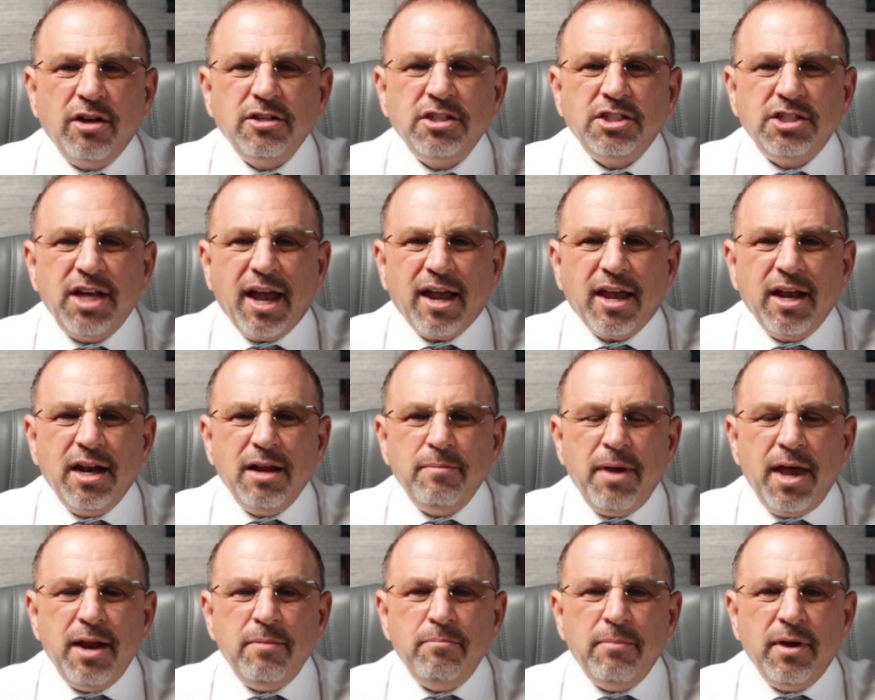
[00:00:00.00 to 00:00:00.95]
on Second
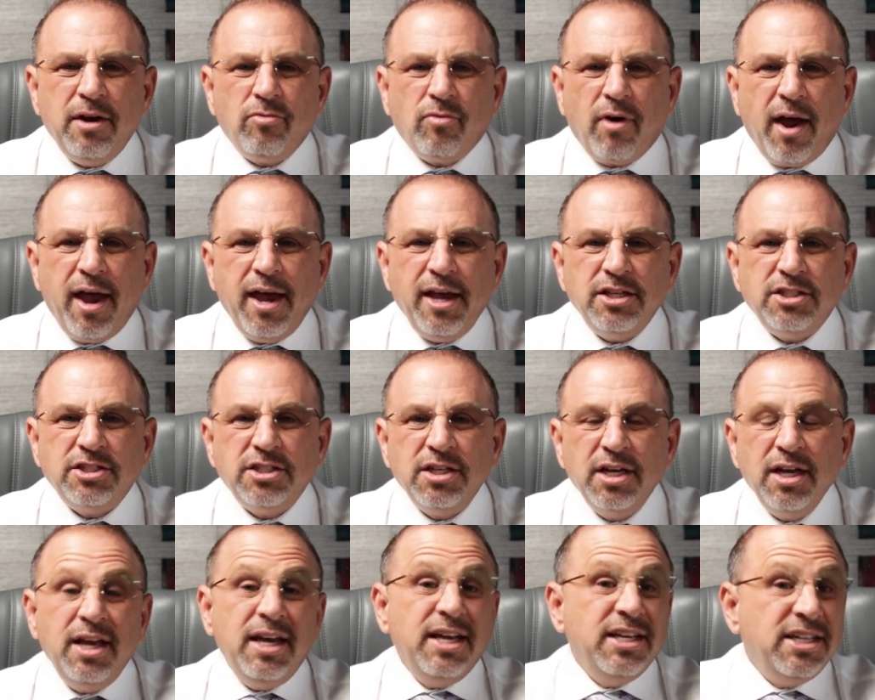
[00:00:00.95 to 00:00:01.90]
Amendment rights
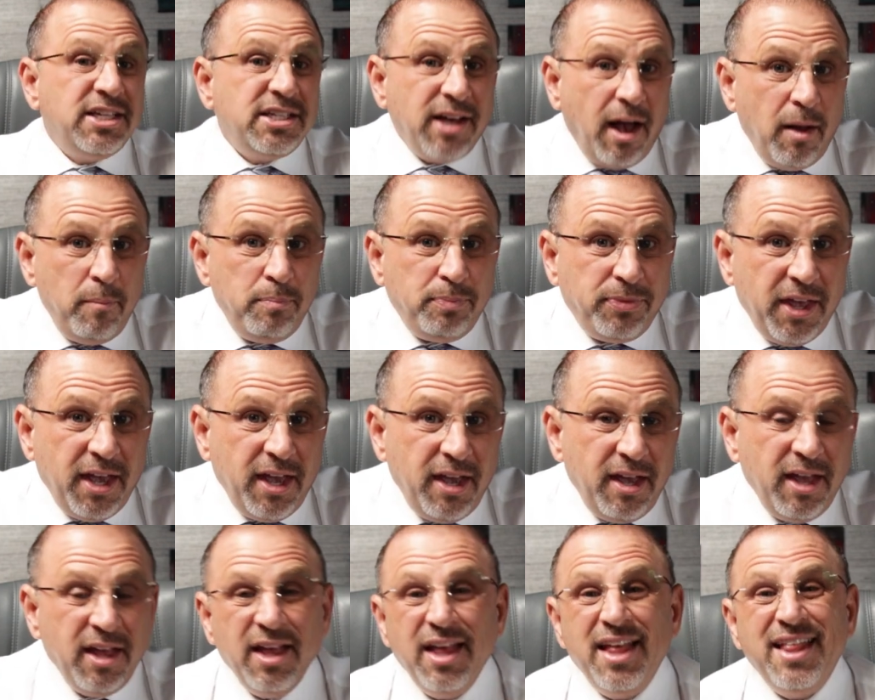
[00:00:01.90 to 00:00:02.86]
is
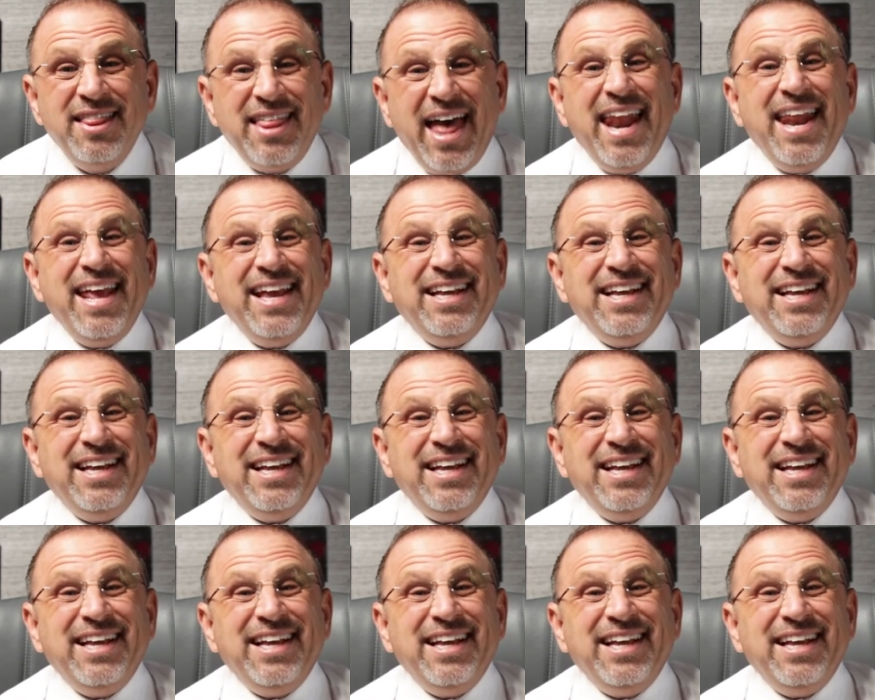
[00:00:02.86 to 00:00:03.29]
something that